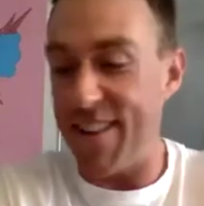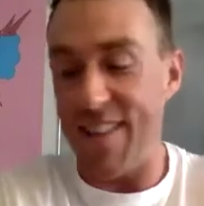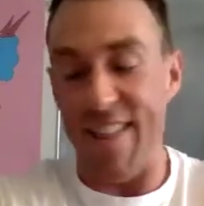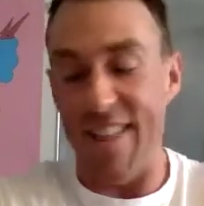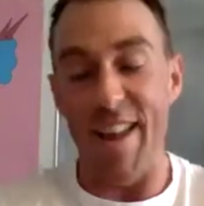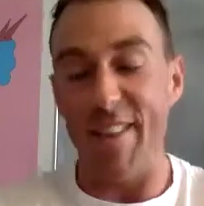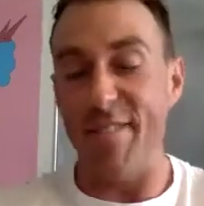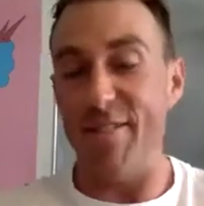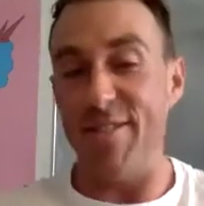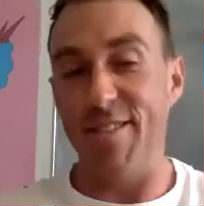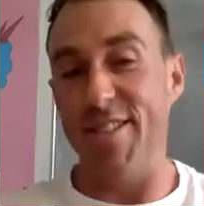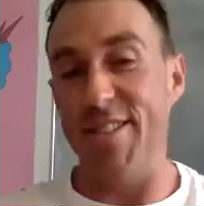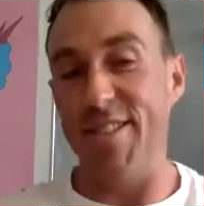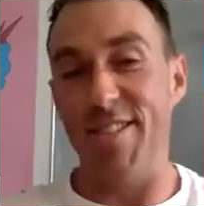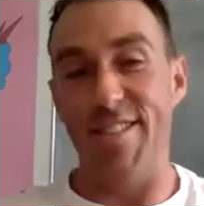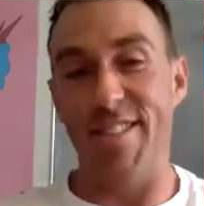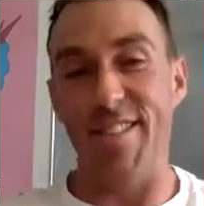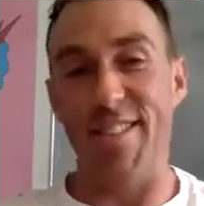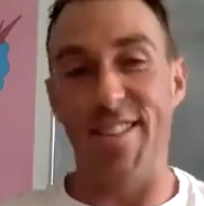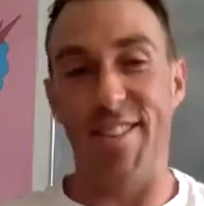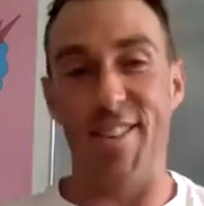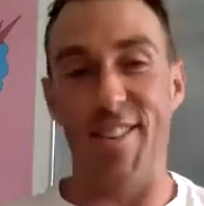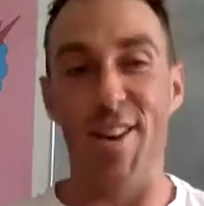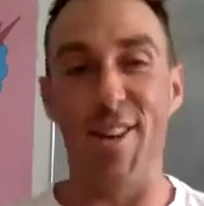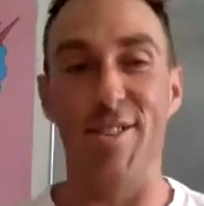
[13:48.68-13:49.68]

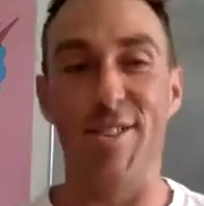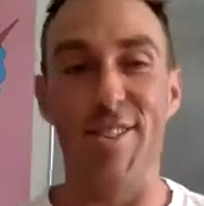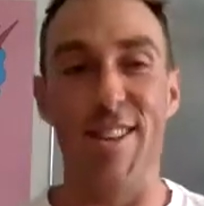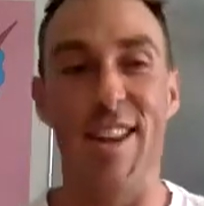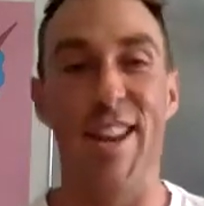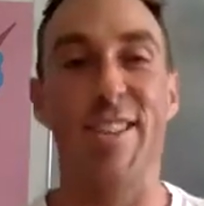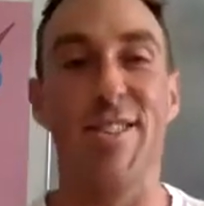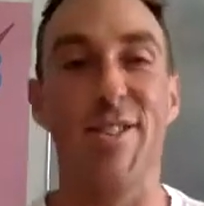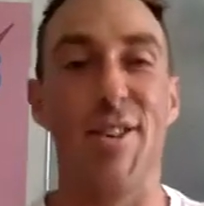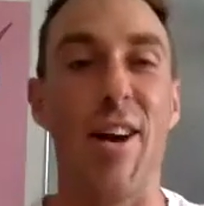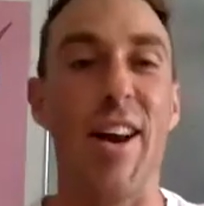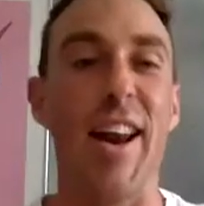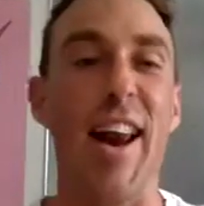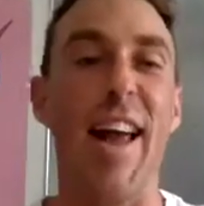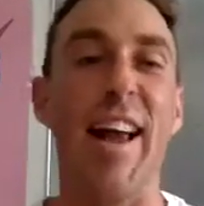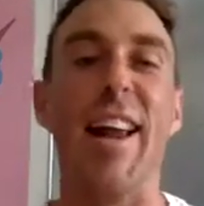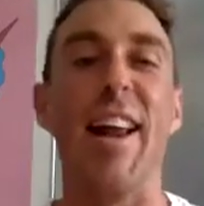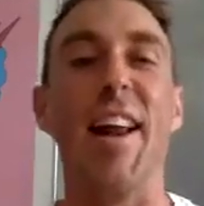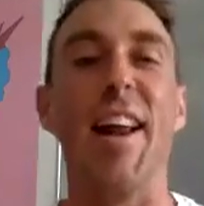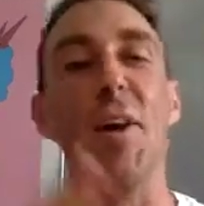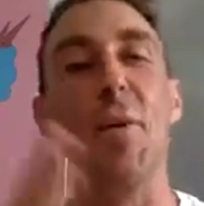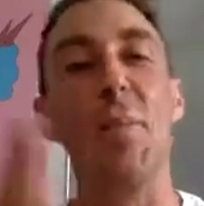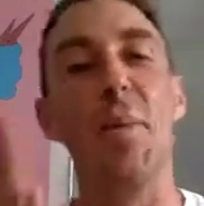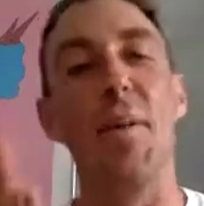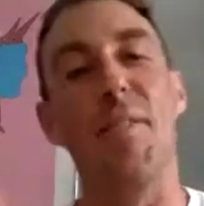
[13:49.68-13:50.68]
it's got like a
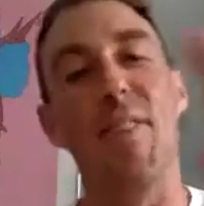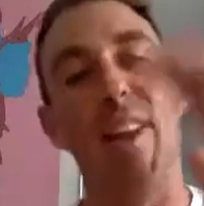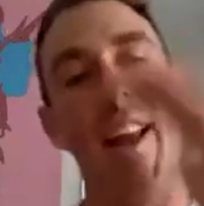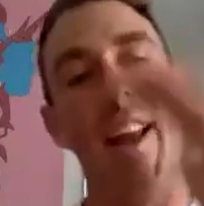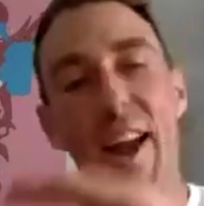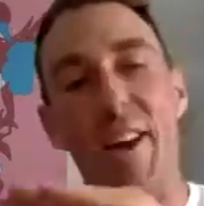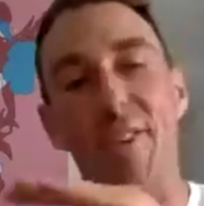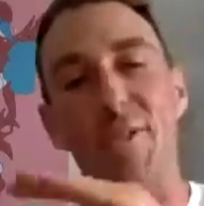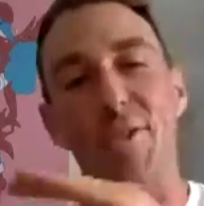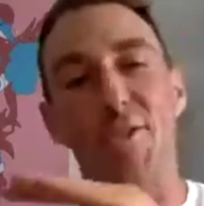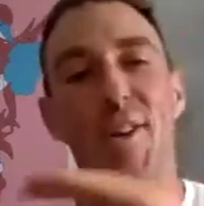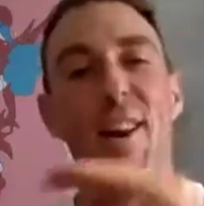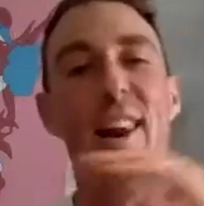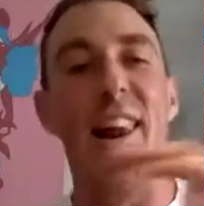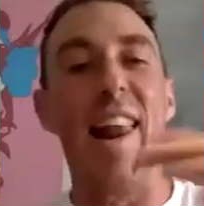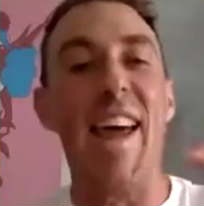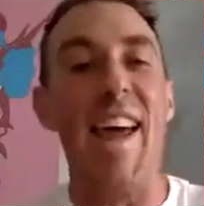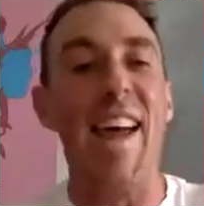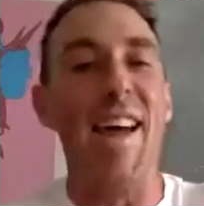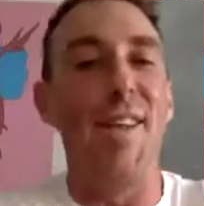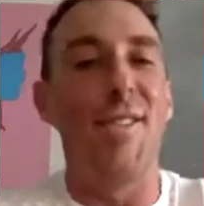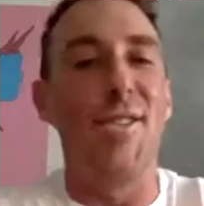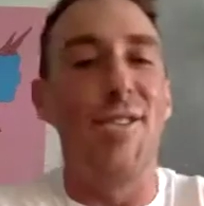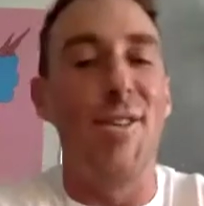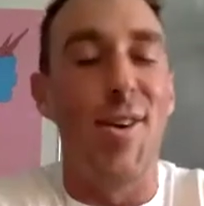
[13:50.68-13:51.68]
little bit of an extra
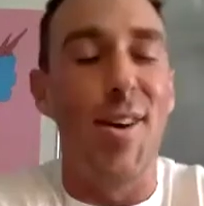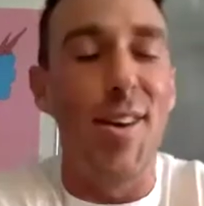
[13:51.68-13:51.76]
layer to it.